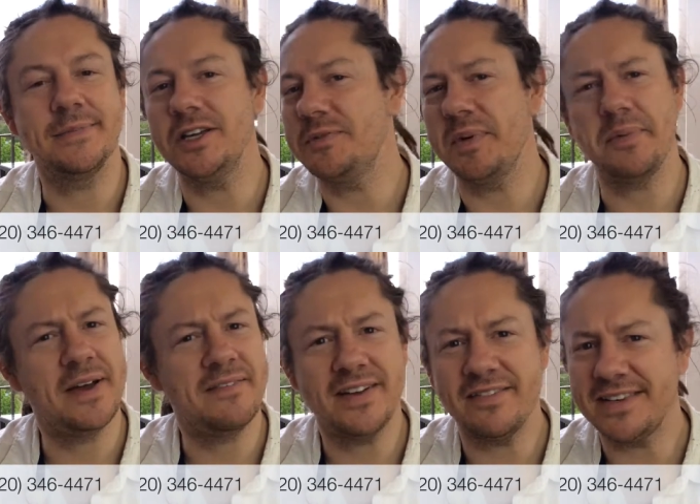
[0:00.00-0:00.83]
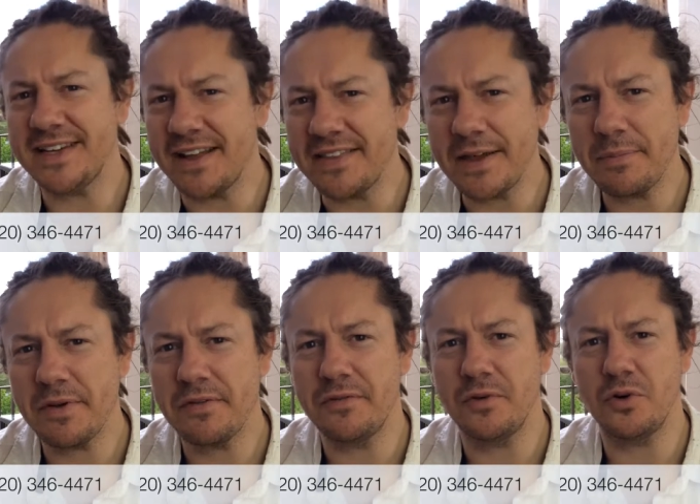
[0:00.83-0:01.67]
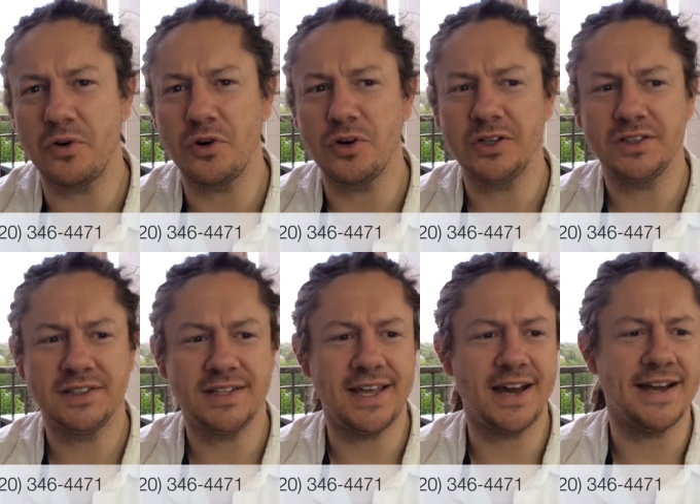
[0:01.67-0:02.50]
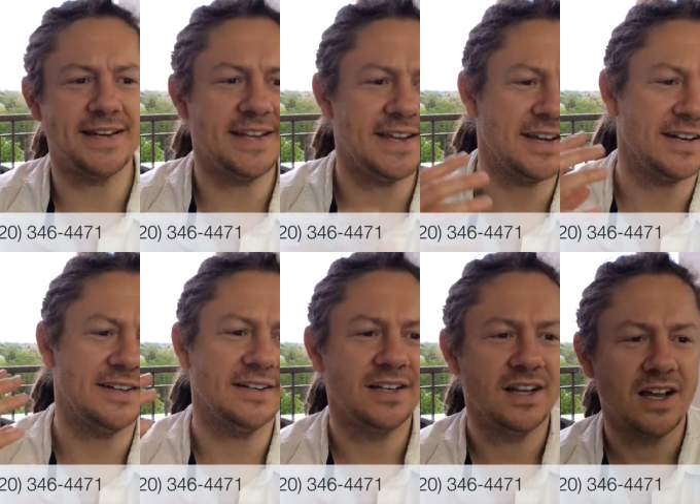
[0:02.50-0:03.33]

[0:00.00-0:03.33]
Most people have never done that before. The idea